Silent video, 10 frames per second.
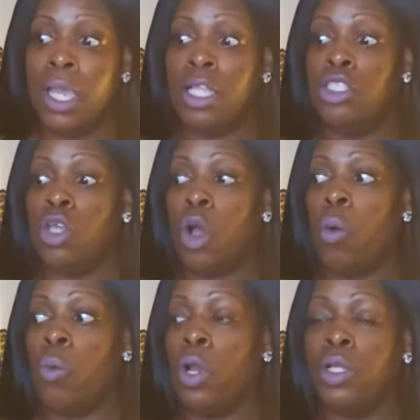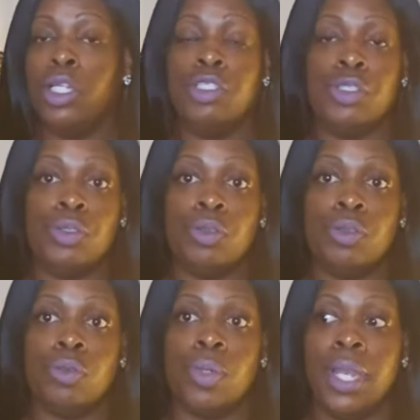And so we're going to
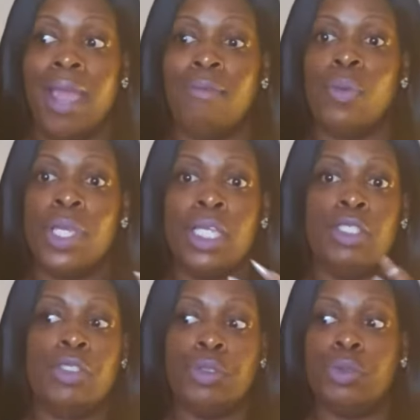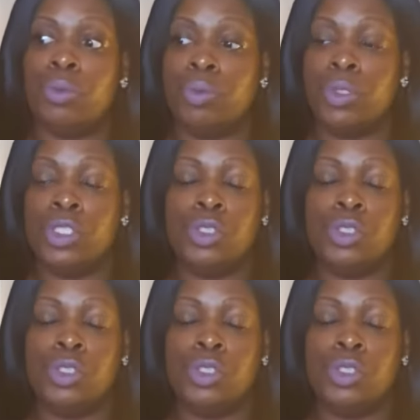do whatever we can do